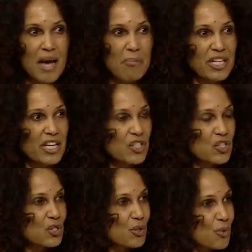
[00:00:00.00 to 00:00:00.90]
But
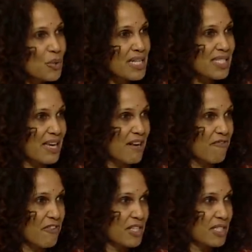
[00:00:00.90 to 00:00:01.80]
as soon as the
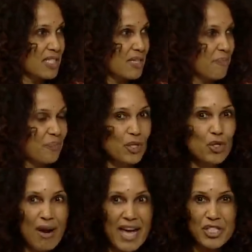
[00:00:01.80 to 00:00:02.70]
infants
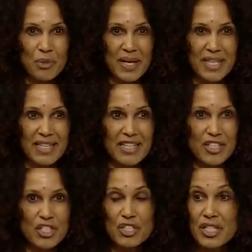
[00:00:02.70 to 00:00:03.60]

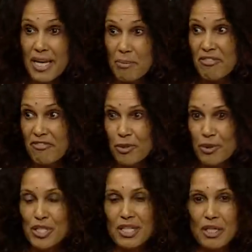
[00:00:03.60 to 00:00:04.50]
graduated to table
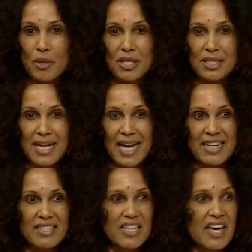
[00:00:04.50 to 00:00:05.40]
food, to the local
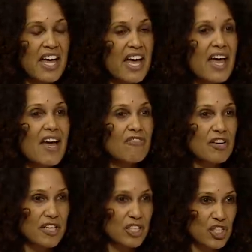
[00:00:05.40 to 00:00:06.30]
diet,
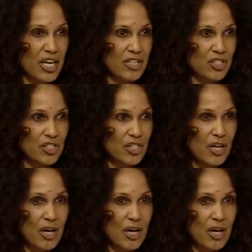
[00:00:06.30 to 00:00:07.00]
everything changed.